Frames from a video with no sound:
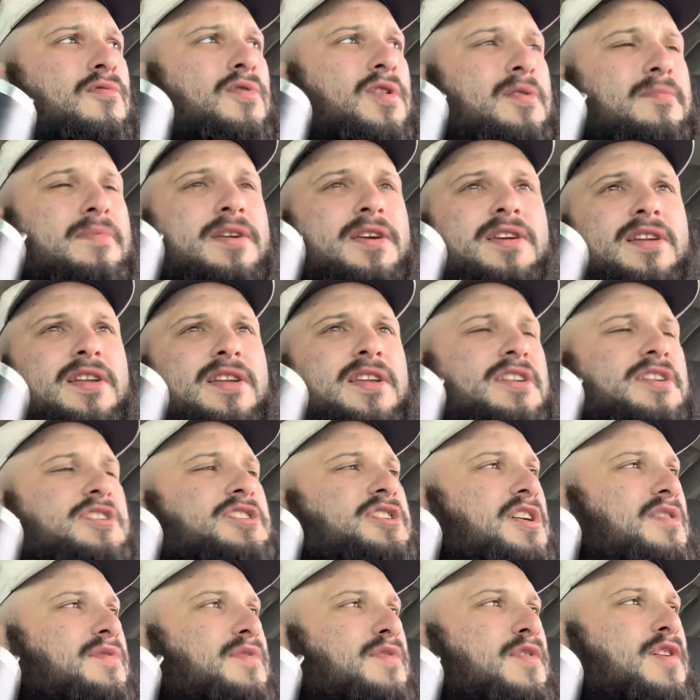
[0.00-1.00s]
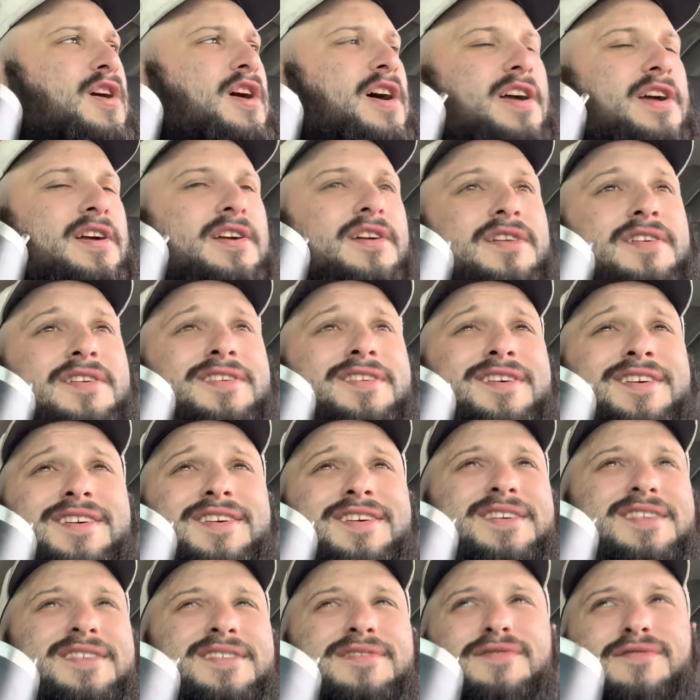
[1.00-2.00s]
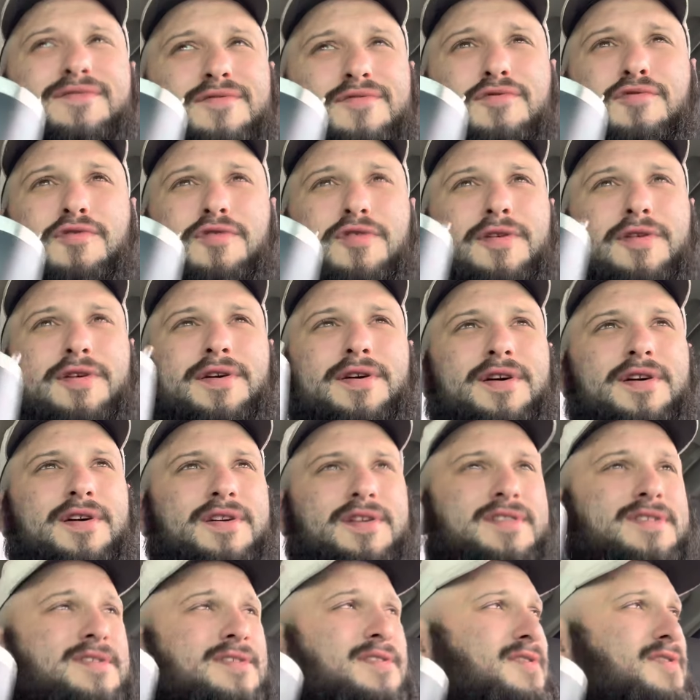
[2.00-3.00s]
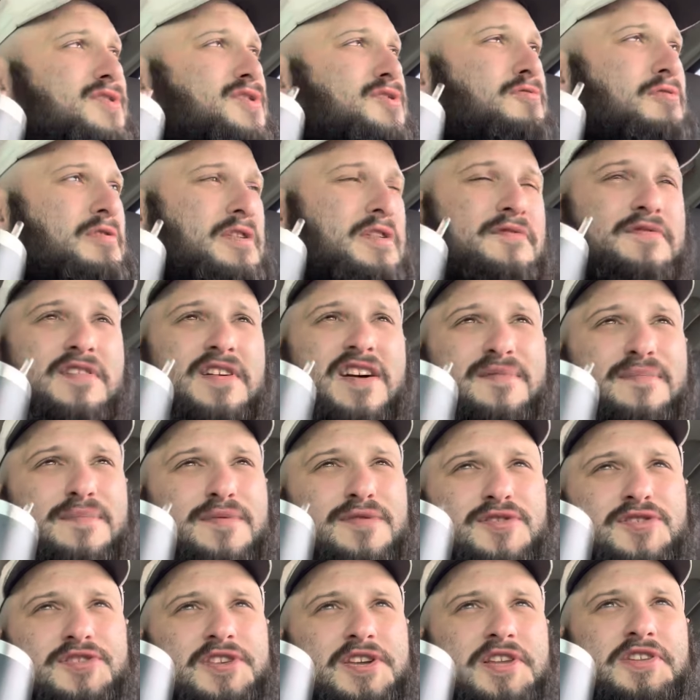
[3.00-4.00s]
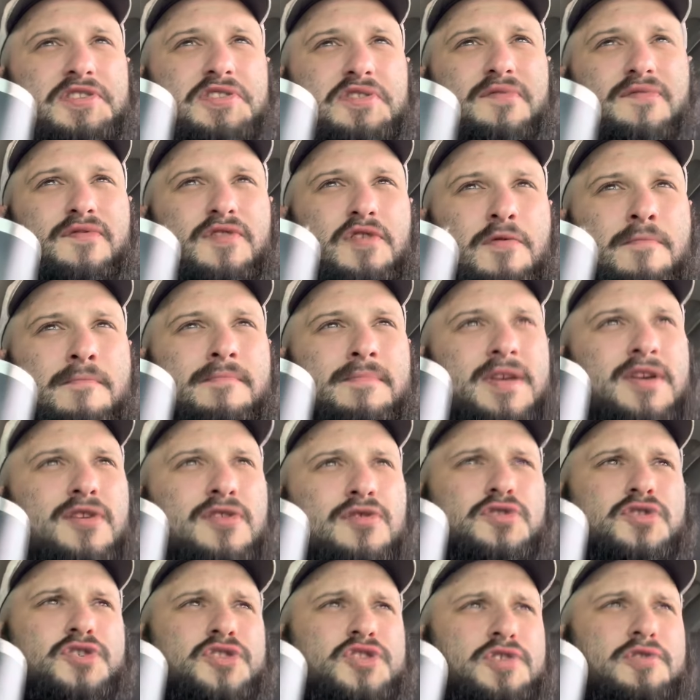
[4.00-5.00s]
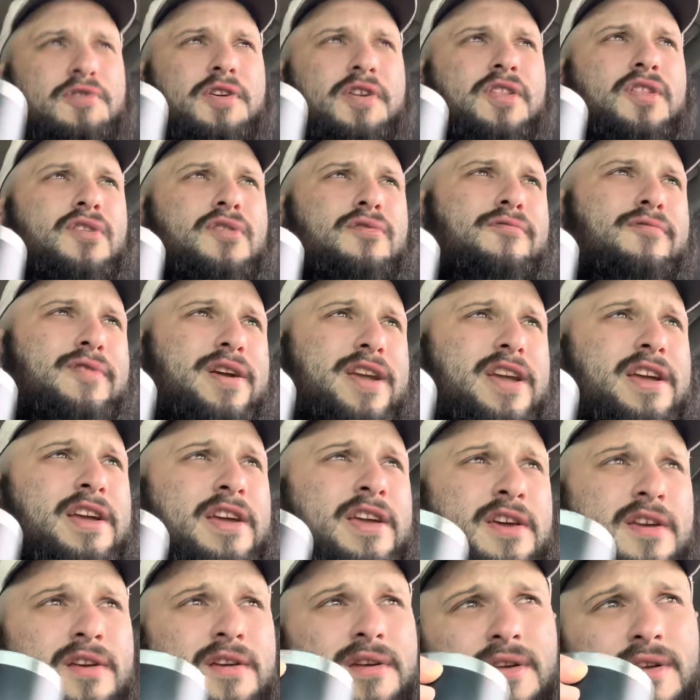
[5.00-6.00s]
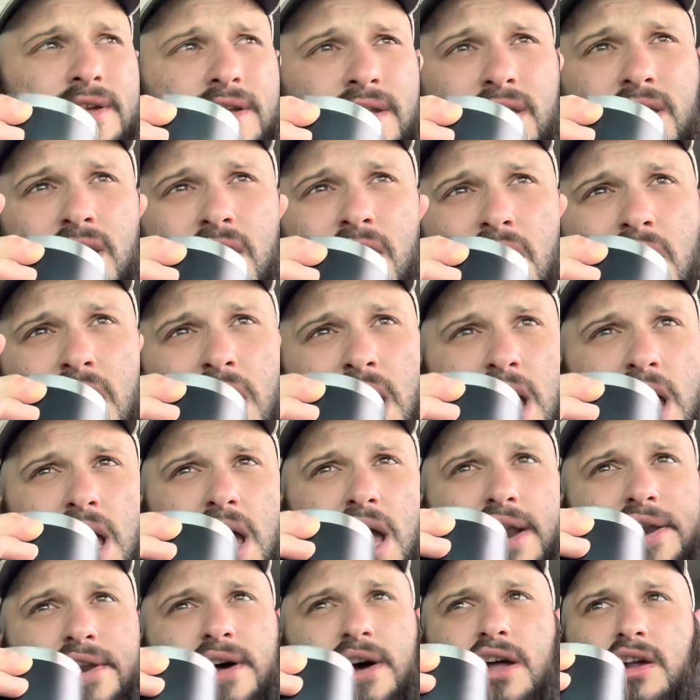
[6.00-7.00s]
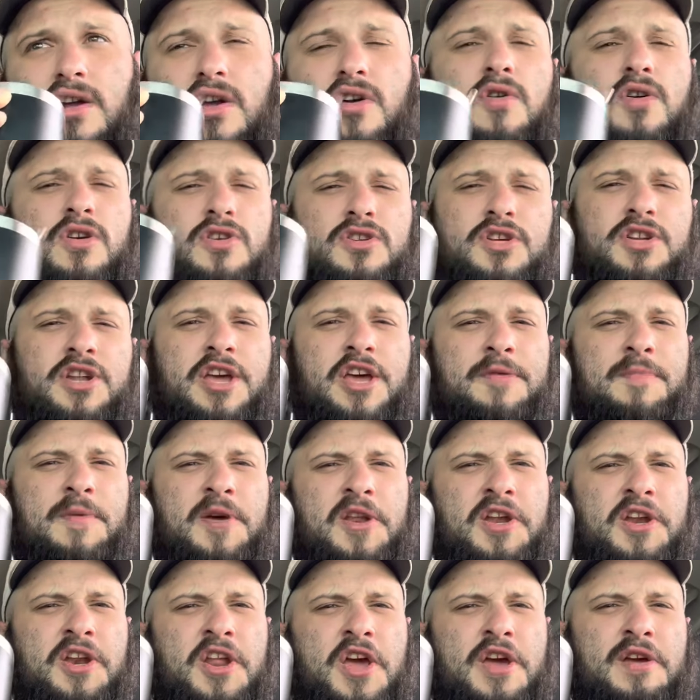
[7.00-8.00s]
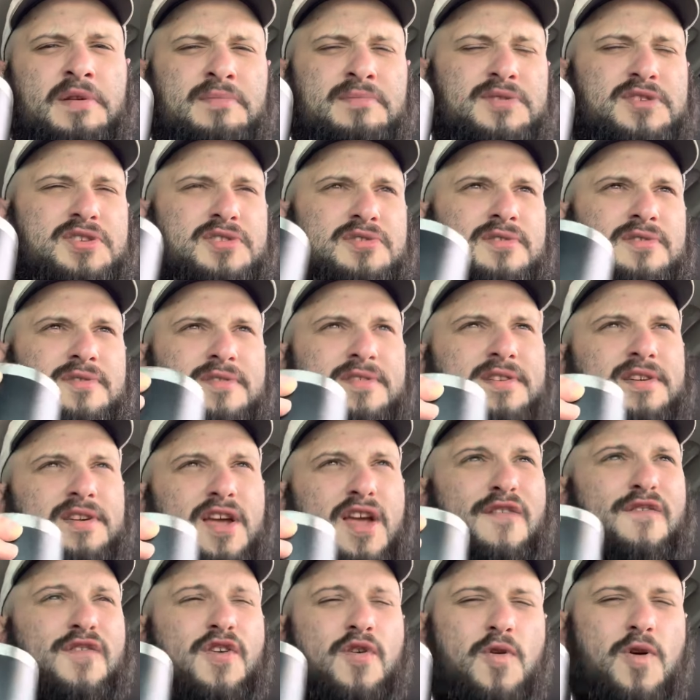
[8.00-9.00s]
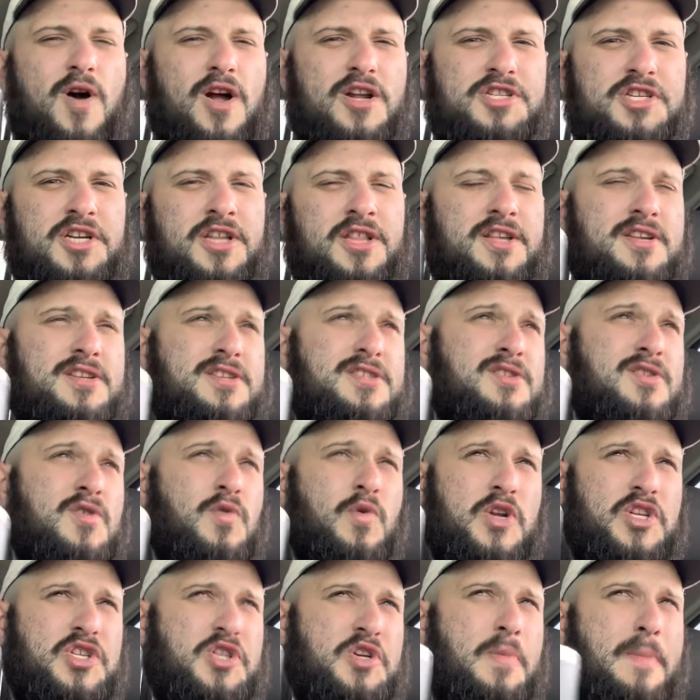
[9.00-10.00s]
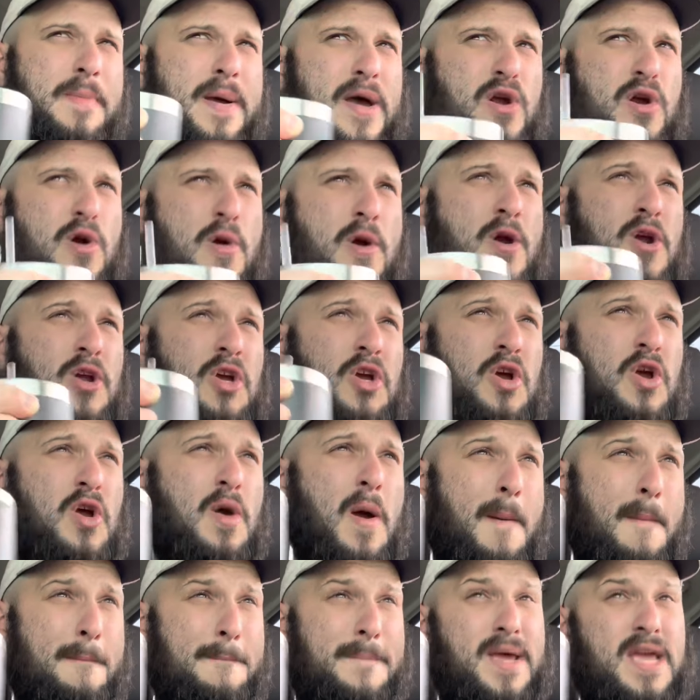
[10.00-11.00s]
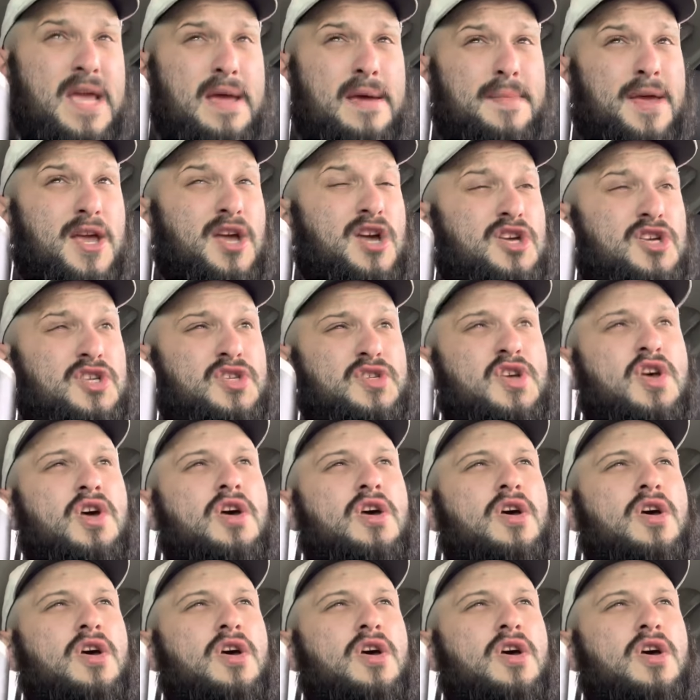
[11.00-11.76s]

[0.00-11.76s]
want to be eating Chick-fil-A for 25% of your meals during the week. Not going to name any names if you're watching this, which you better be, because